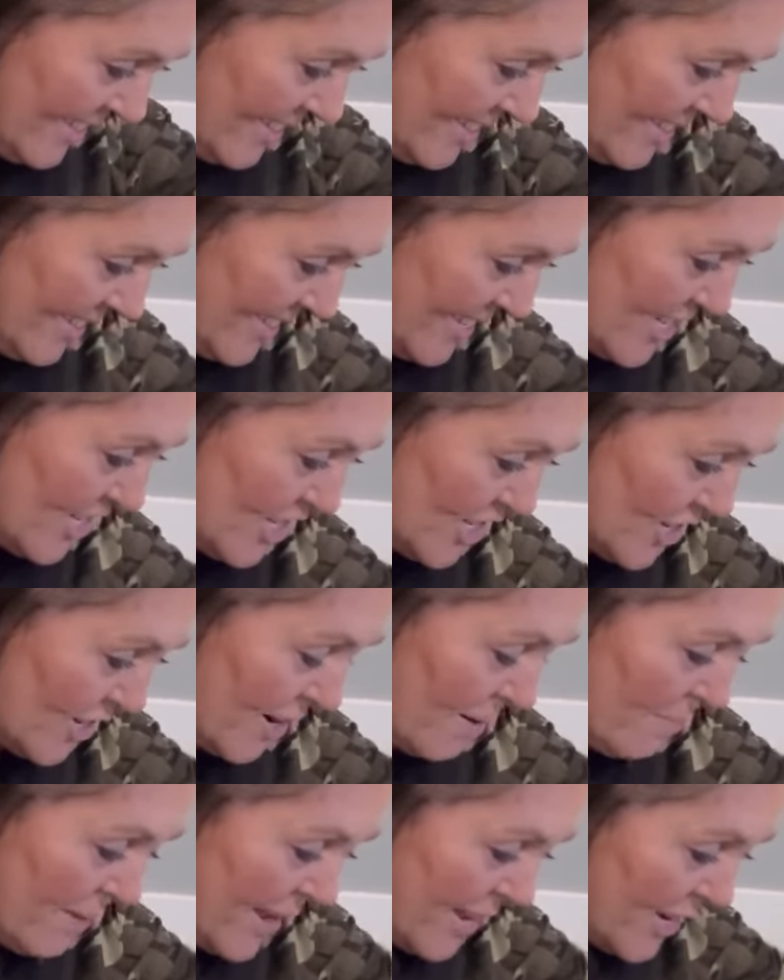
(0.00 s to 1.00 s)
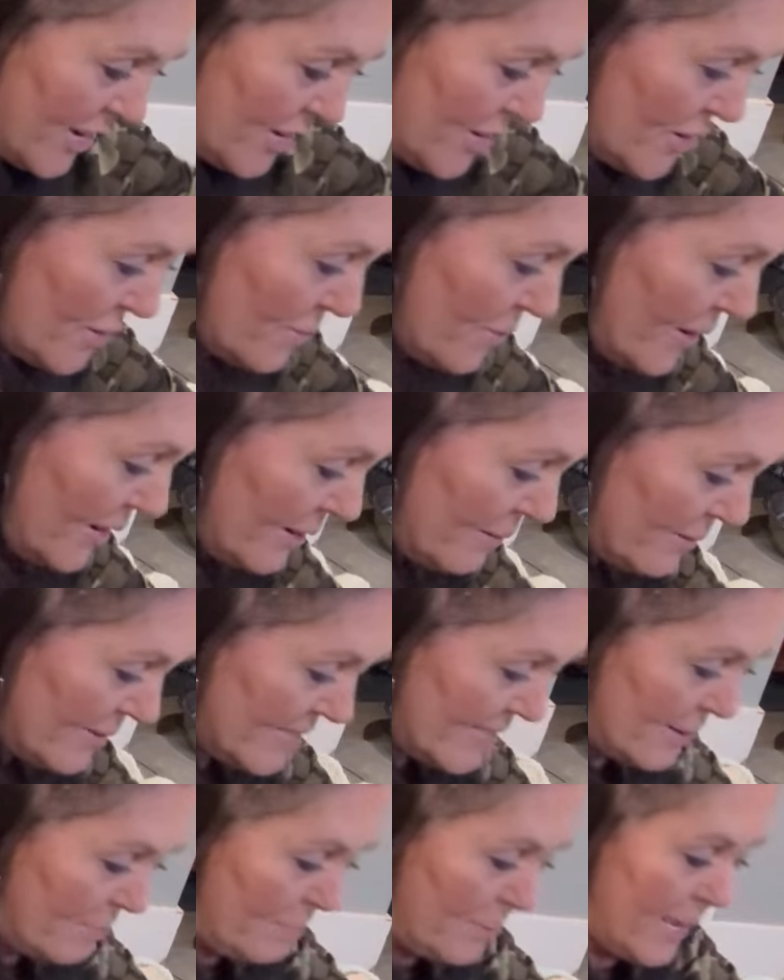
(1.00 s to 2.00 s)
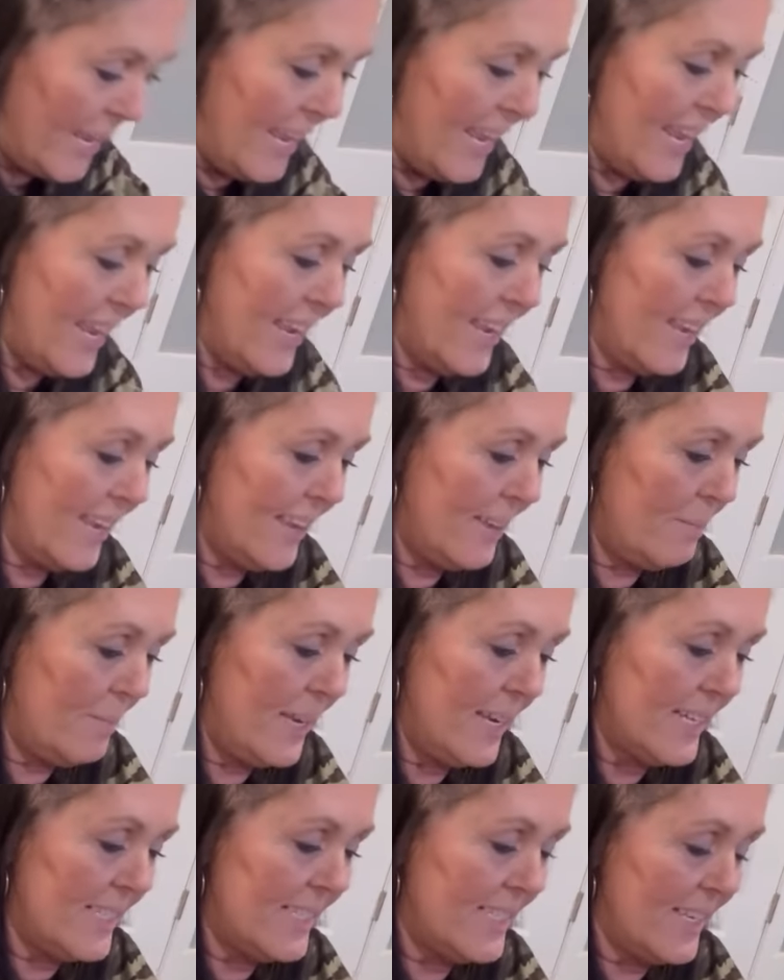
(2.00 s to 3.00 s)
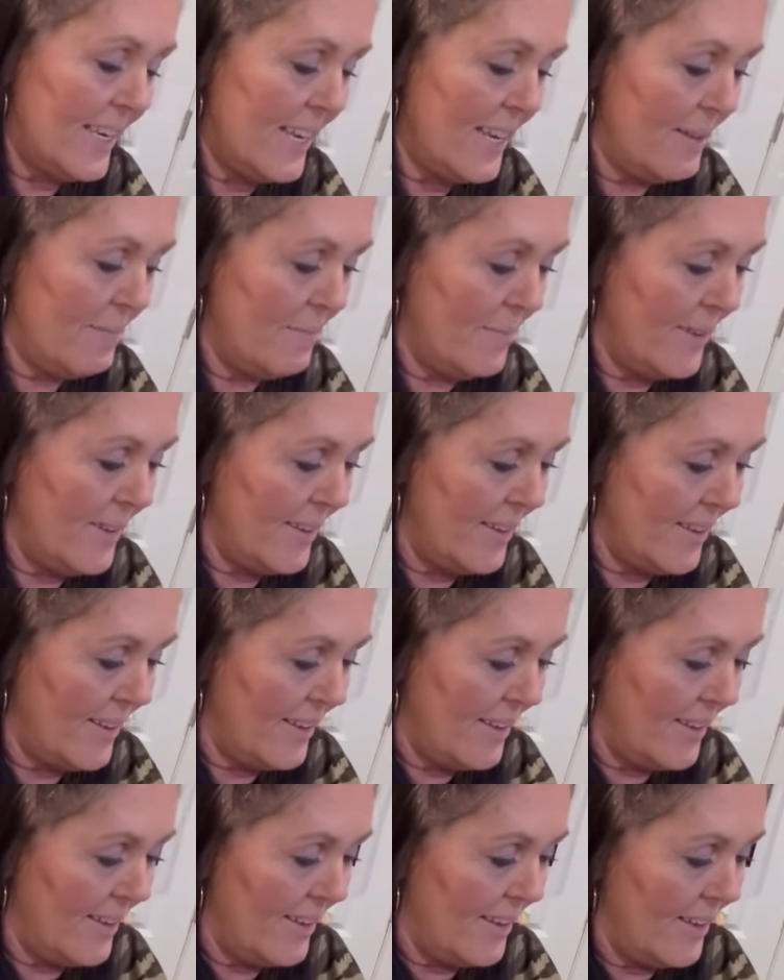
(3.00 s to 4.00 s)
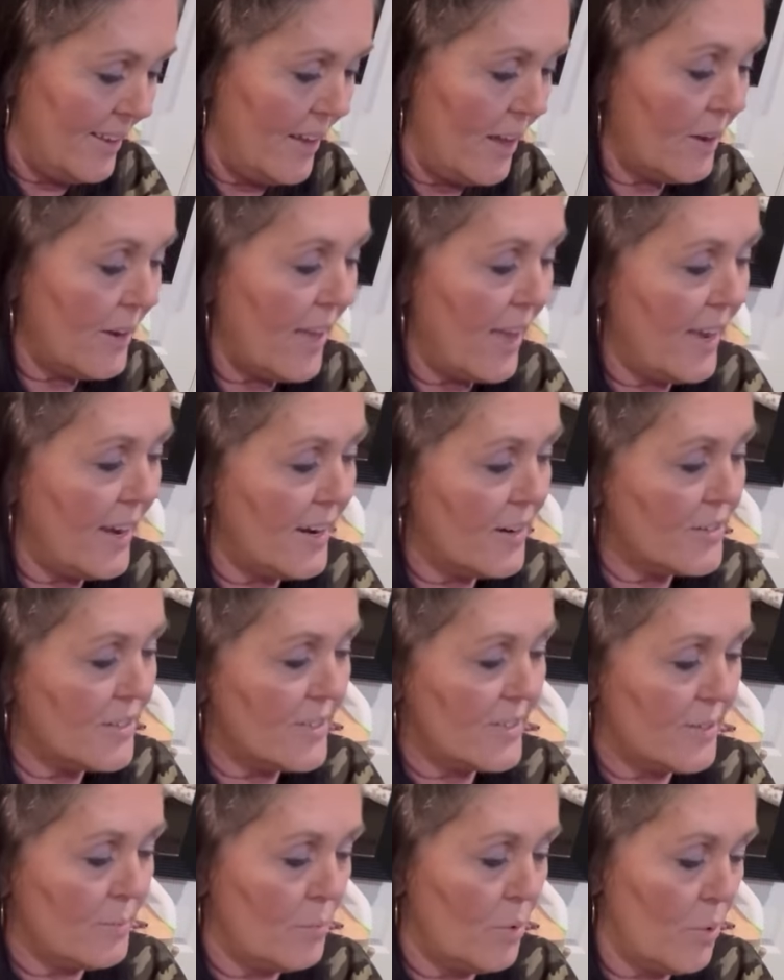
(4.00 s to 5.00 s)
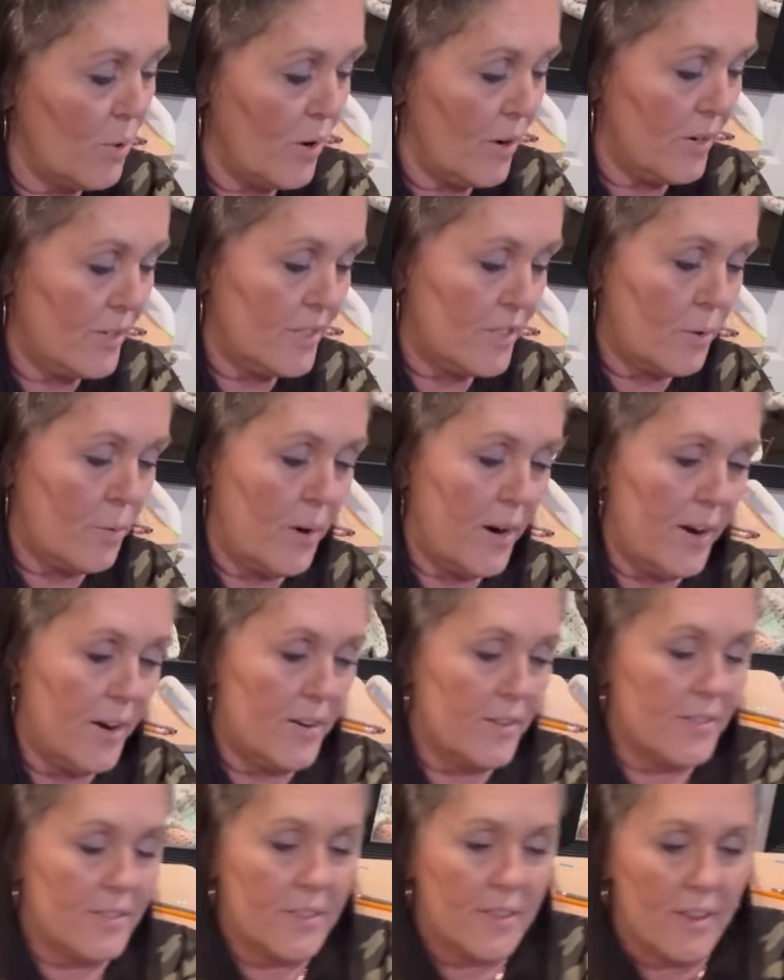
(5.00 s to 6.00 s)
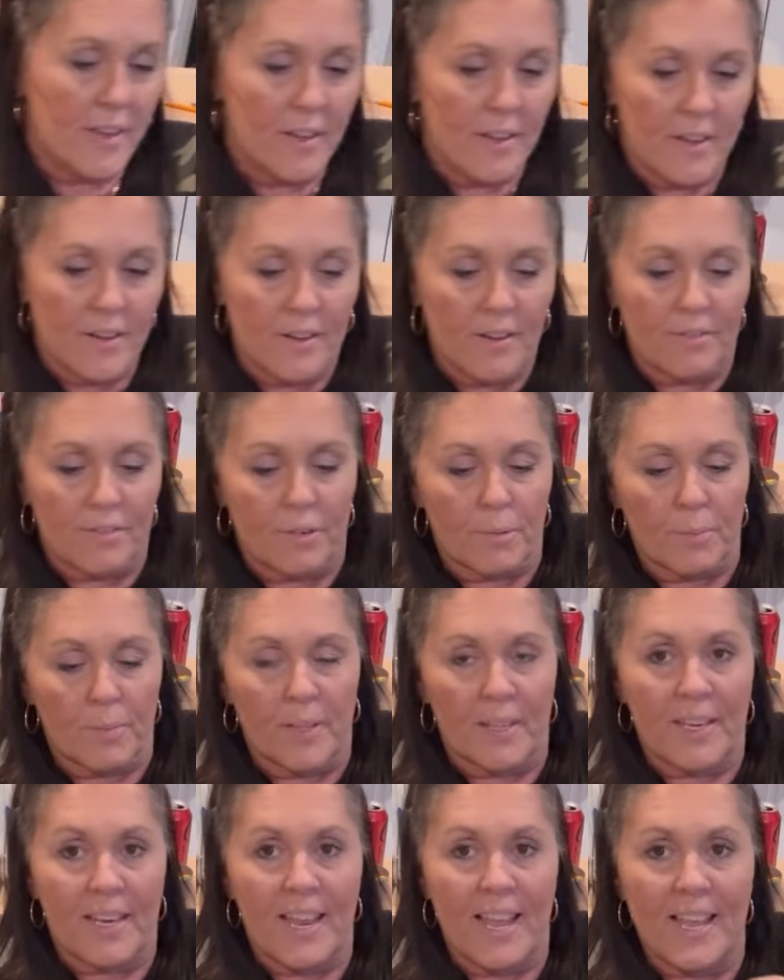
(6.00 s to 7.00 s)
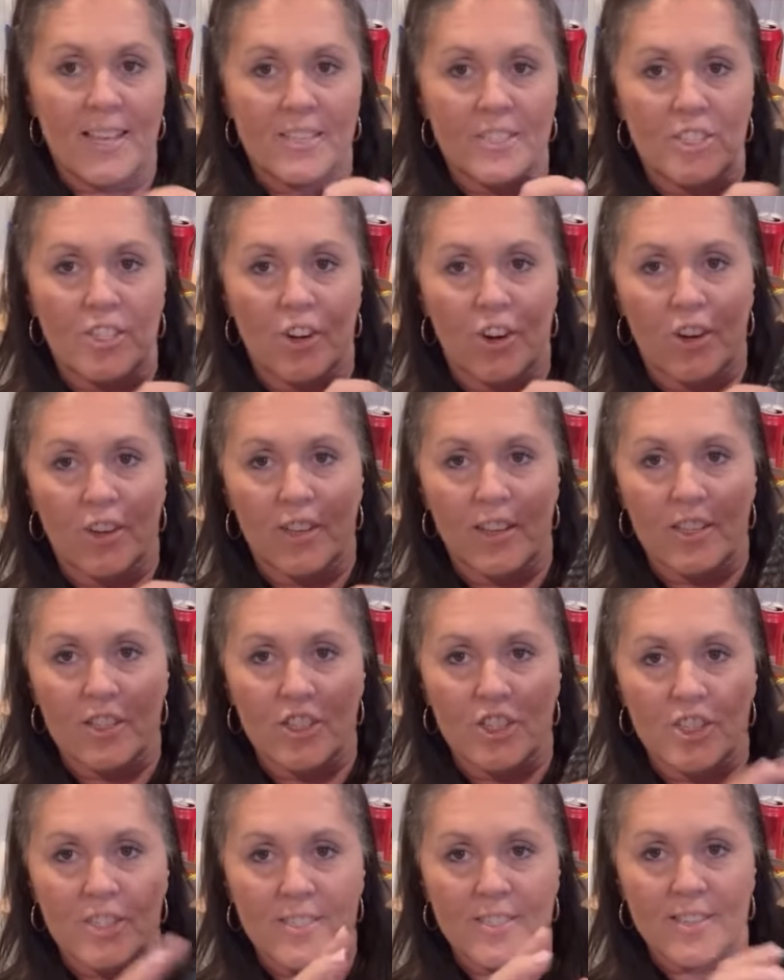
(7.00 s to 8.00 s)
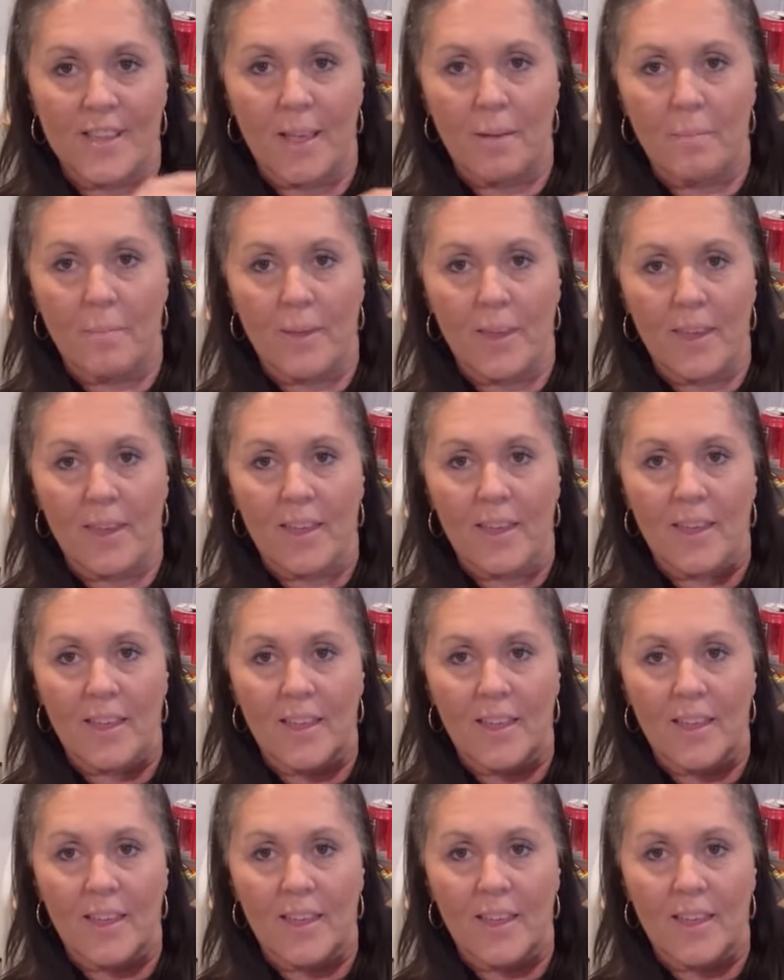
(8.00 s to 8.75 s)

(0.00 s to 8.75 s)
This year I made a new one. It was the pink, me and Tim. Okay, here's some more squares from Lynette's yarn that she sent me